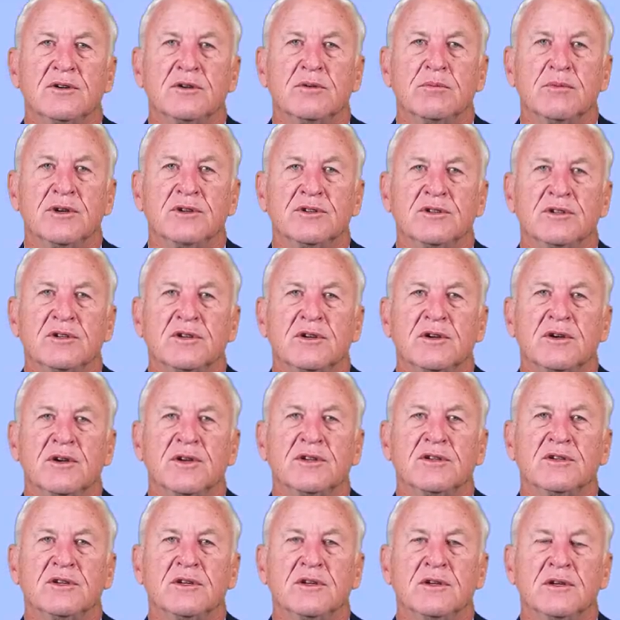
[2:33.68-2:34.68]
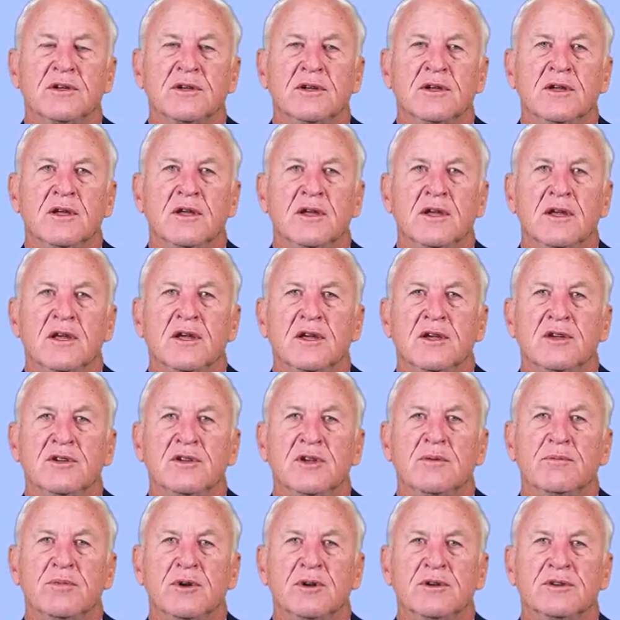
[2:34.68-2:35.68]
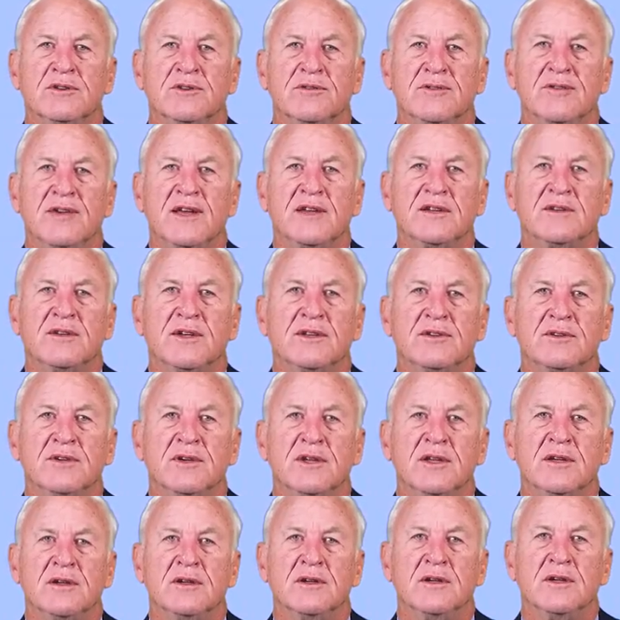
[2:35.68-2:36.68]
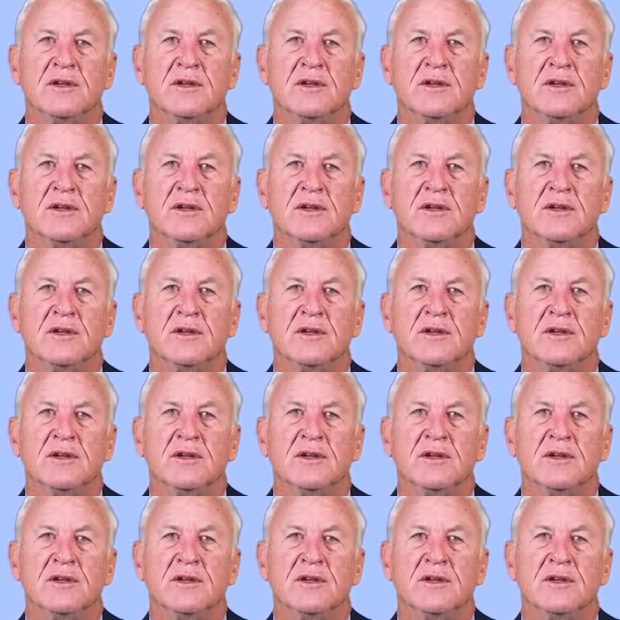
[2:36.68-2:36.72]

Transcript: motion generation. Zoopol's Effect V3.